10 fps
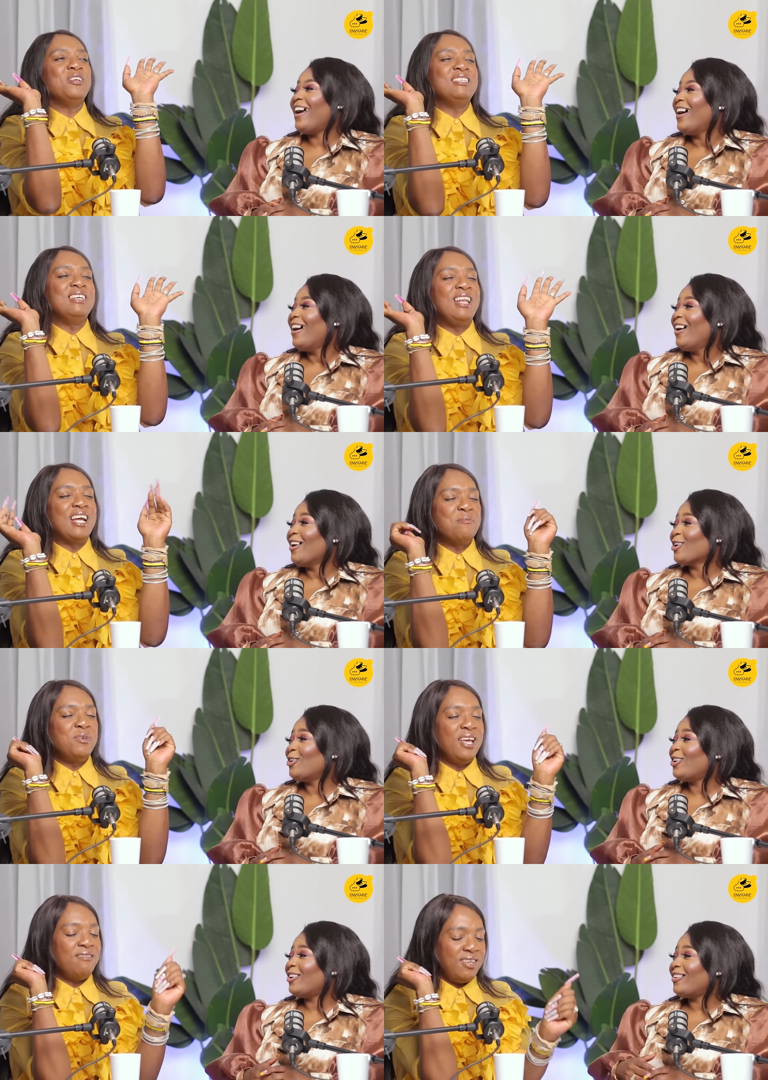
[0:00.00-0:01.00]
Speaker 1: feel like
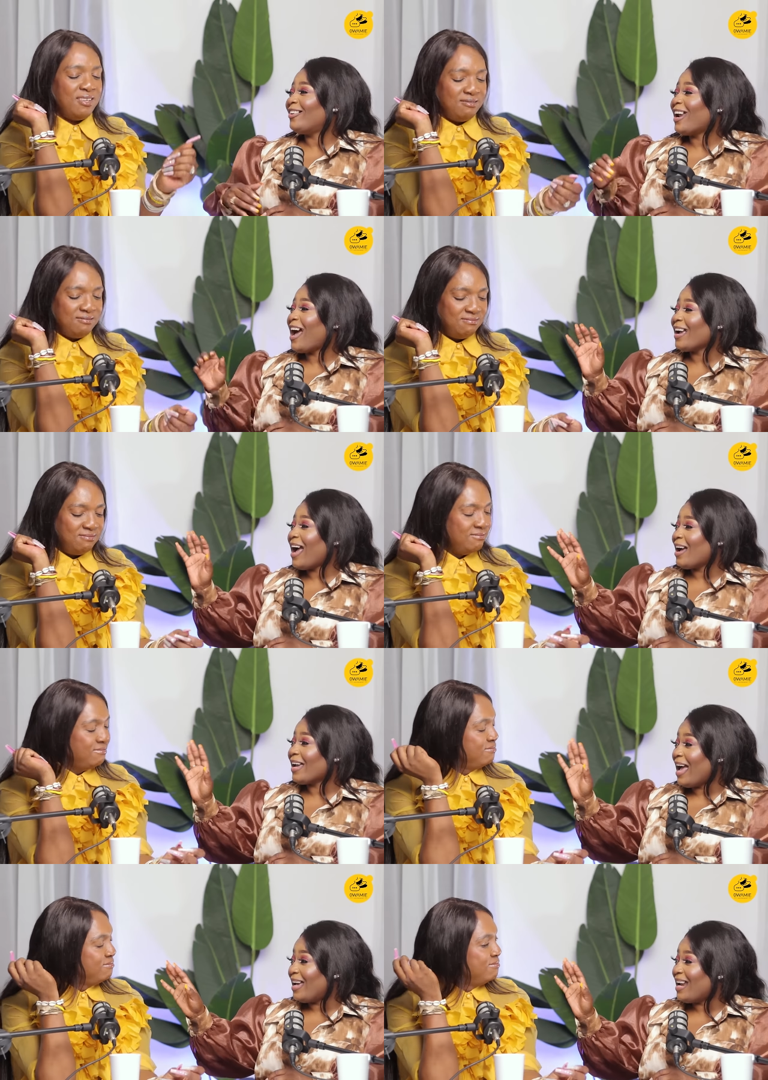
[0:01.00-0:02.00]
I'm in heaven.
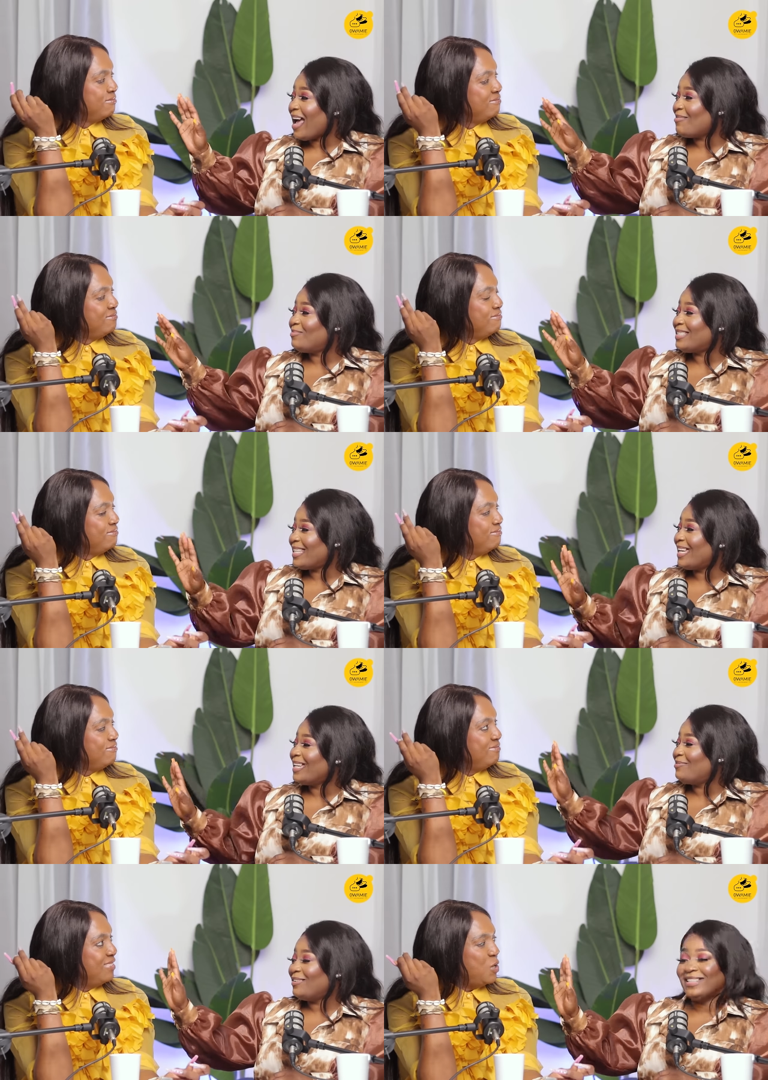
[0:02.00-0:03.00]
Speaker 2: I'm
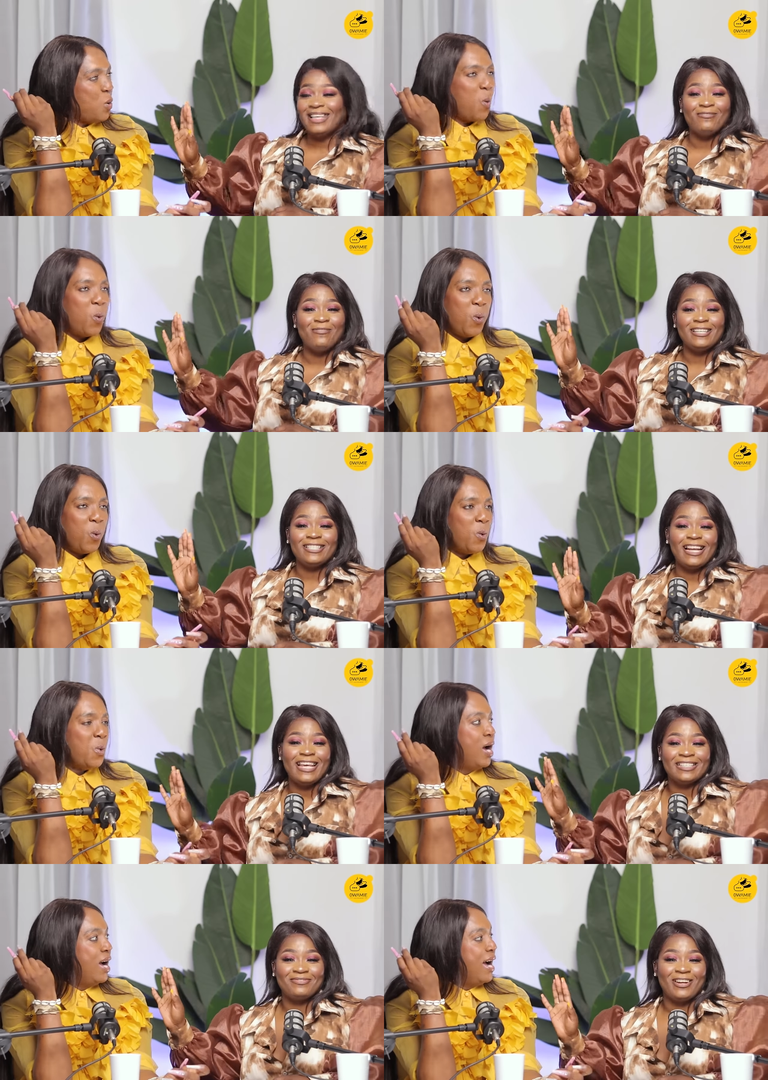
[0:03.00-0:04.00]
singing with the
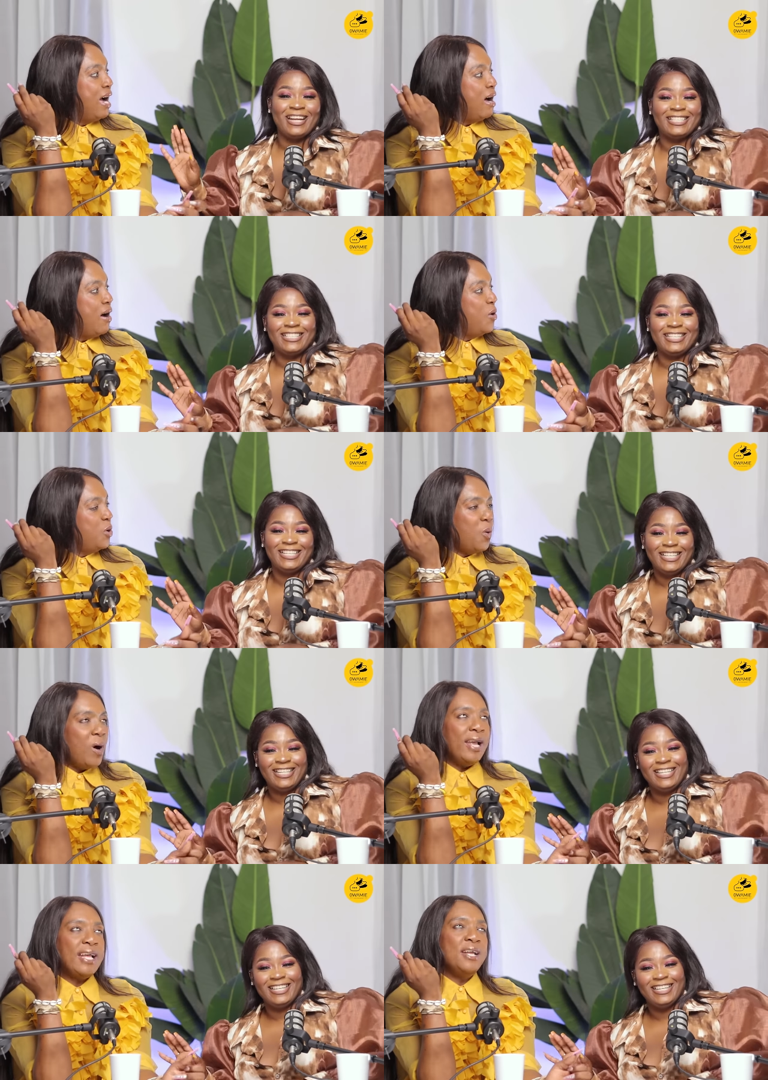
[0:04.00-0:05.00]
facial expression.
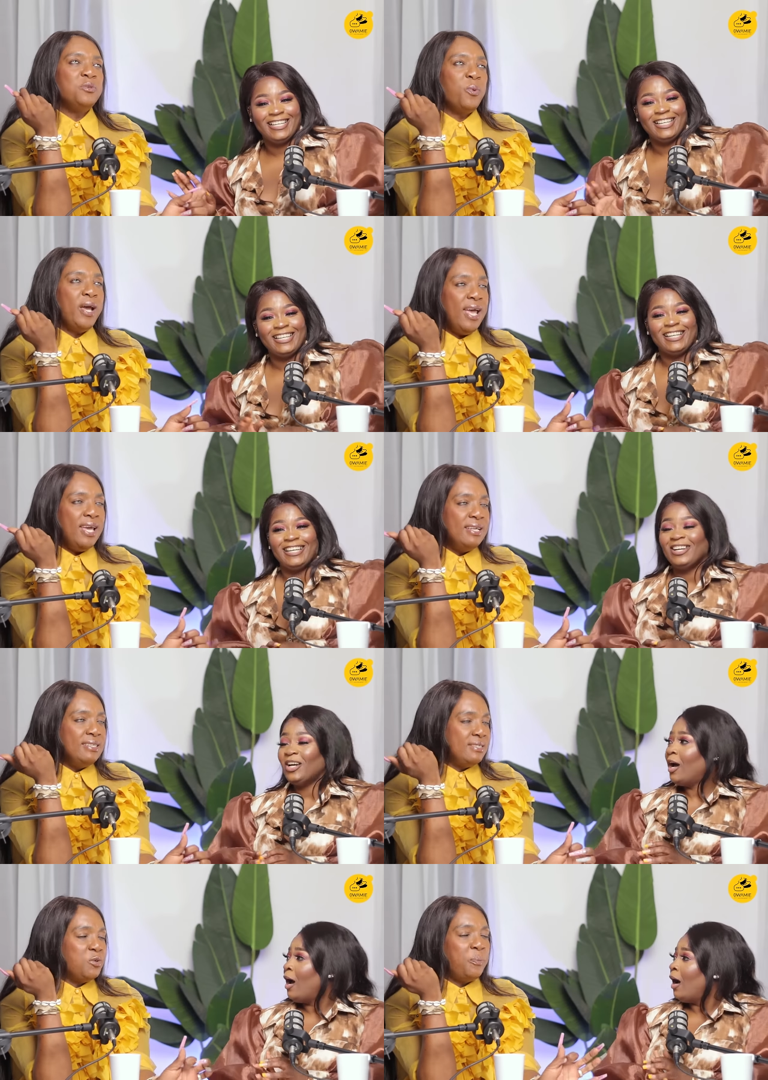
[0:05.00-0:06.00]
Speaker 1: Yo, I can't
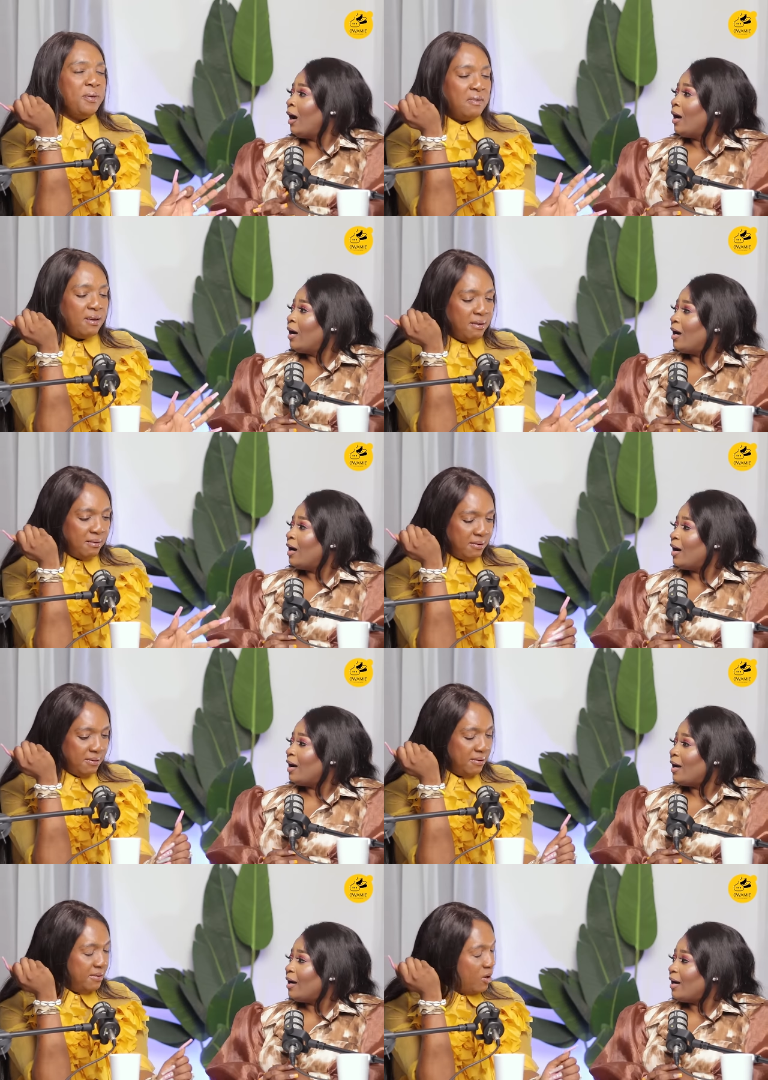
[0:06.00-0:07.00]
wait to be there
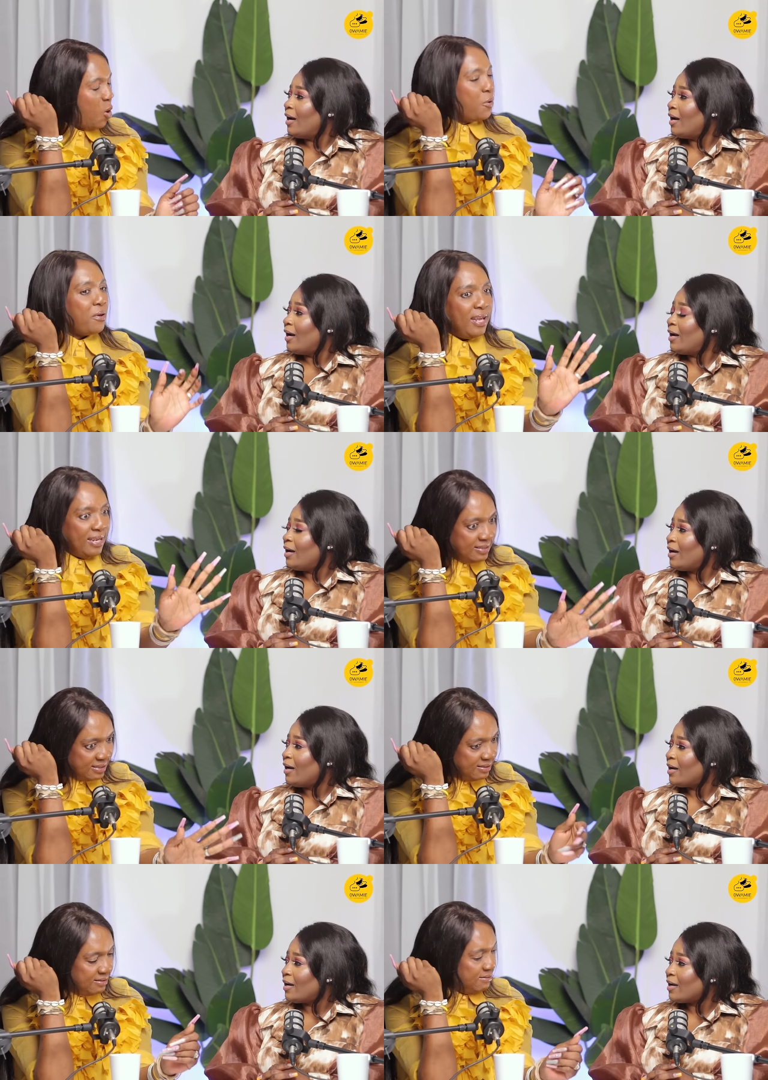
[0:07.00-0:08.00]

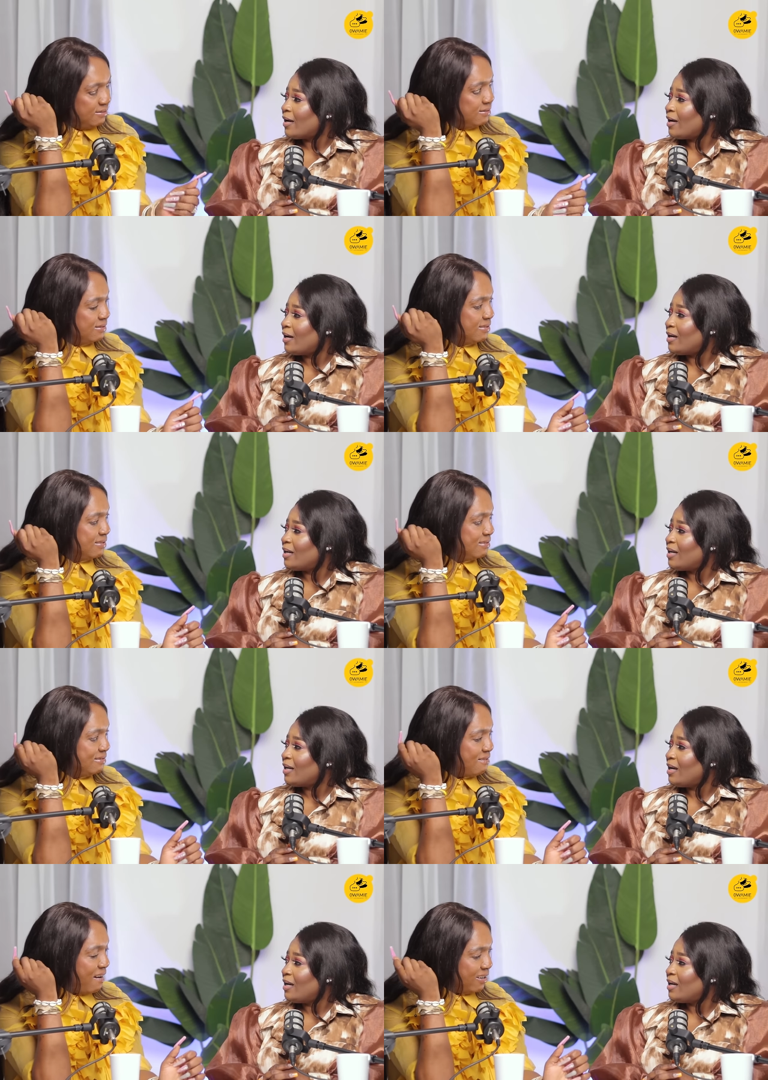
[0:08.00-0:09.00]
already.
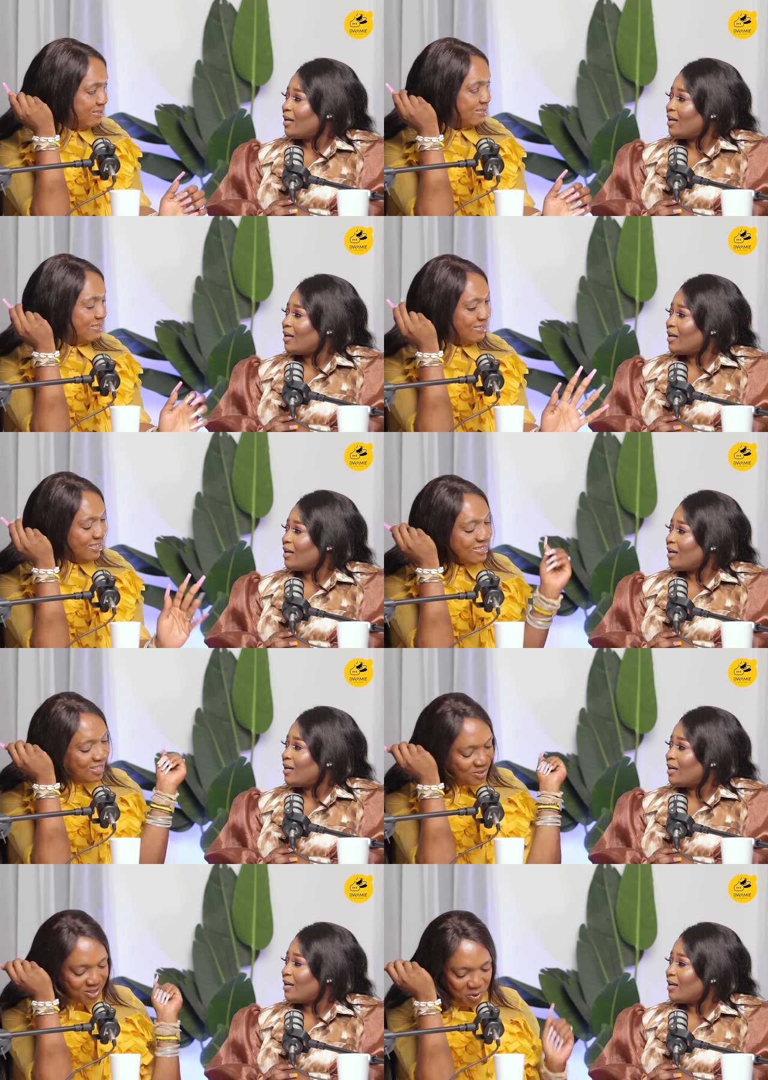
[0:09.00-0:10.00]
Right, let's
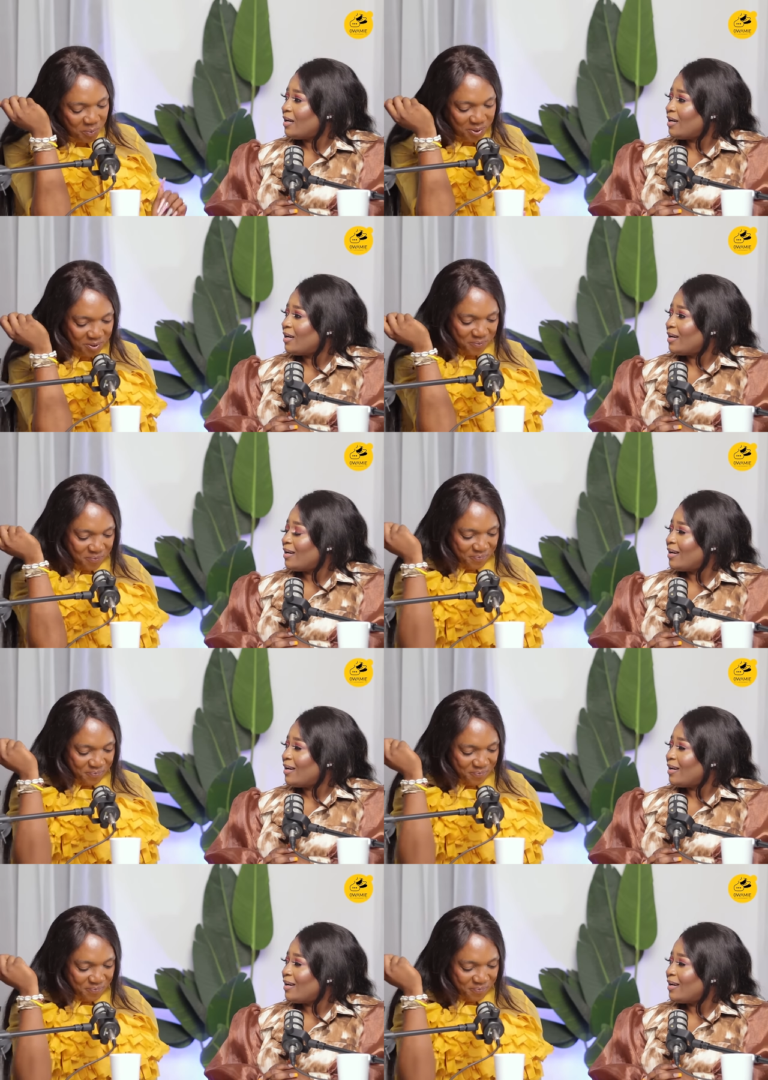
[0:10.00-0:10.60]
get to the topic.